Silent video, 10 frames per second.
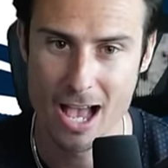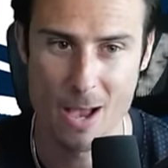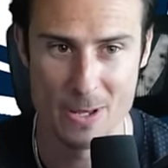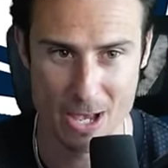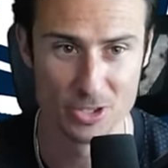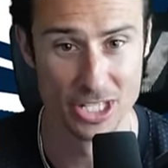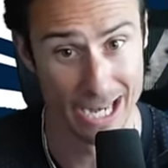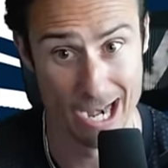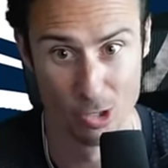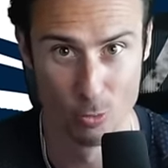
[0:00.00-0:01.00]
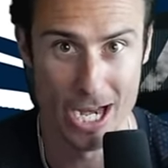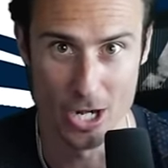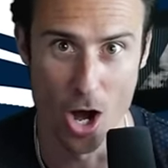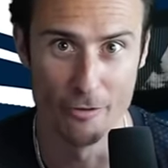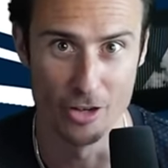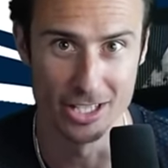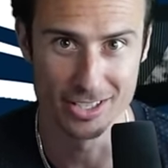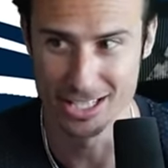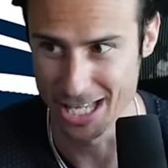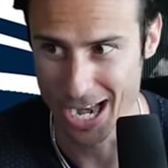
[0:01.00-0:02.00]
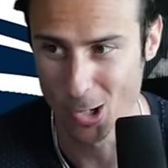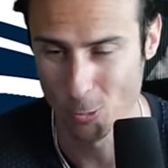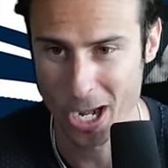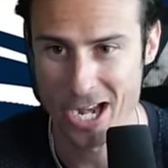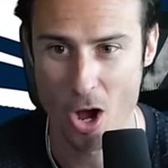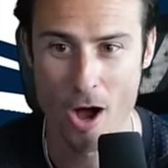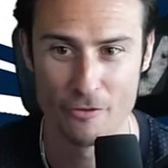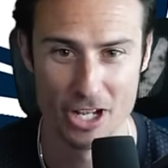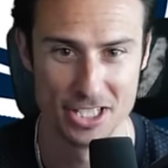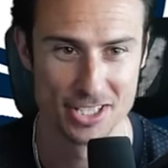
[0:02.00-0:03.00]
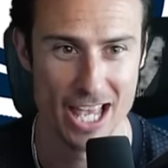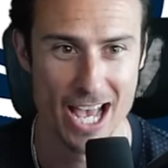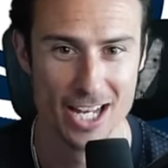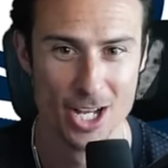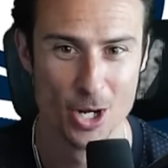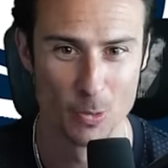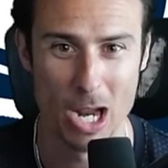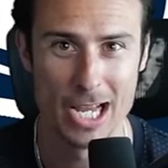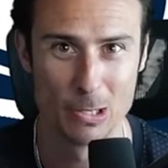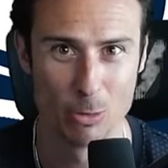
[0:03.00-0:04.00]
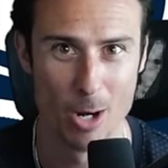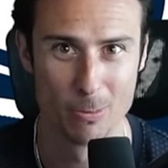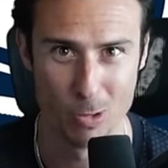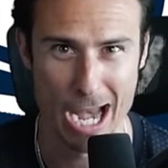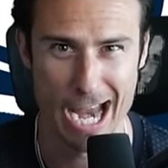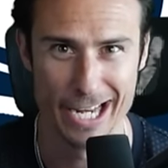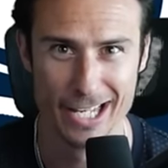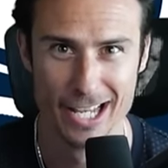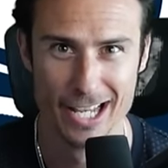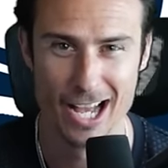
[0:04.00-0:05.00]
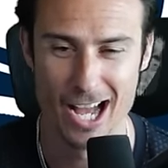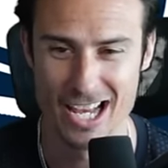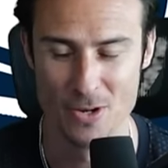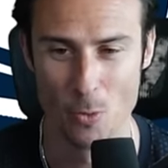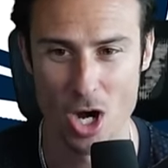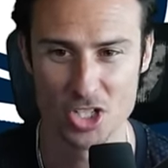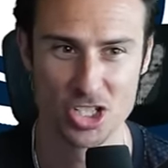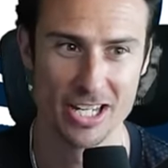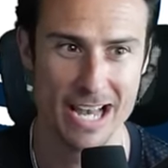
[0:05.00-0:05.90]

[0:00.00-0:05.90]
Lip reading: I mean, that was like an air raid offense. It's air raid offense that Ryan Grubb ran in Washington.